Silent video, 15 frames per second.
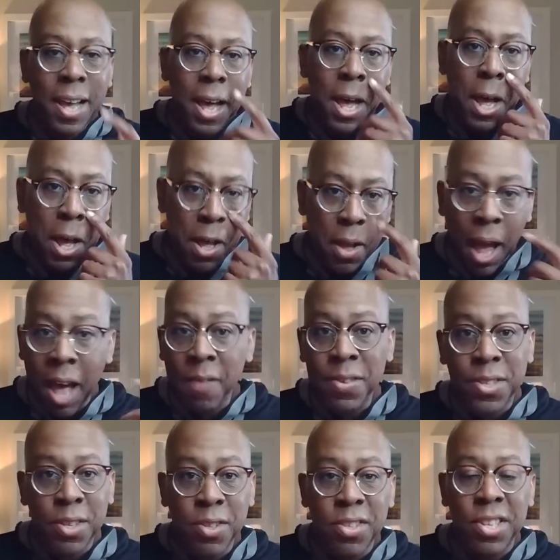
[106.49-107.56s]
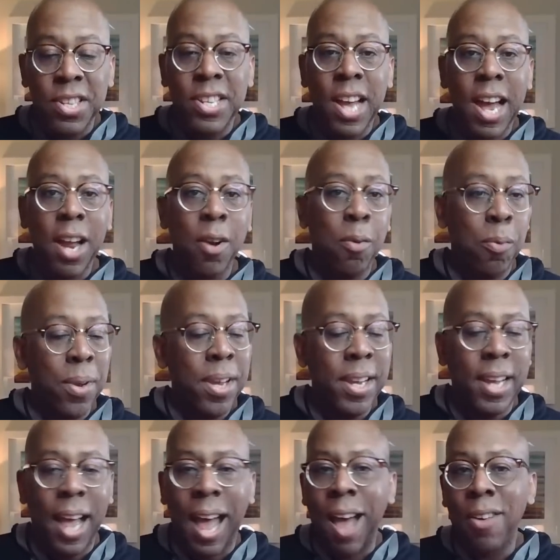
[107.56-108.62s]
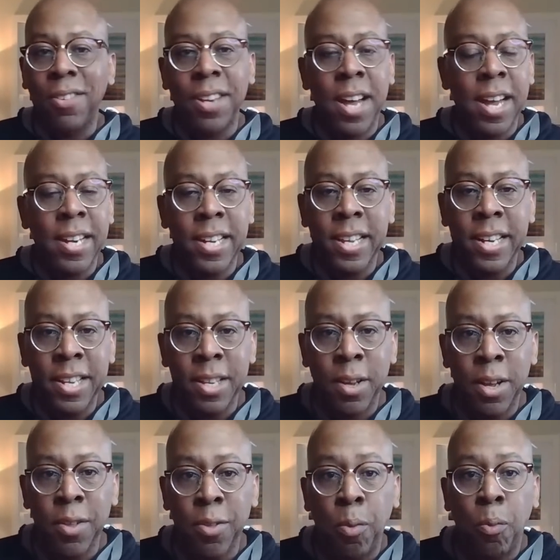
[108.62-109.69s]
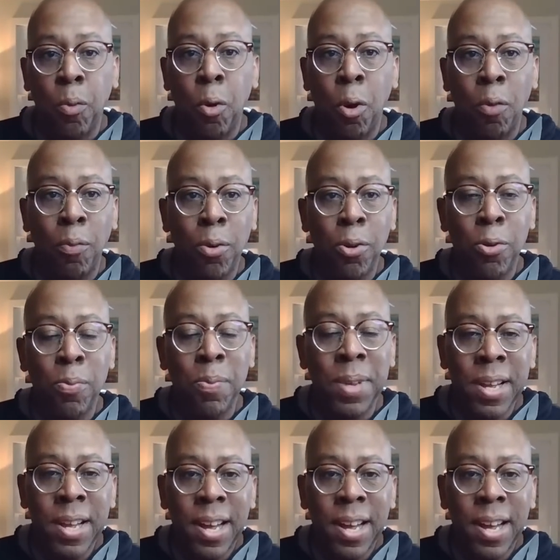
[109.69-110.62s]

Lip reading: Obviously, this entire week, I outlined it in the war room.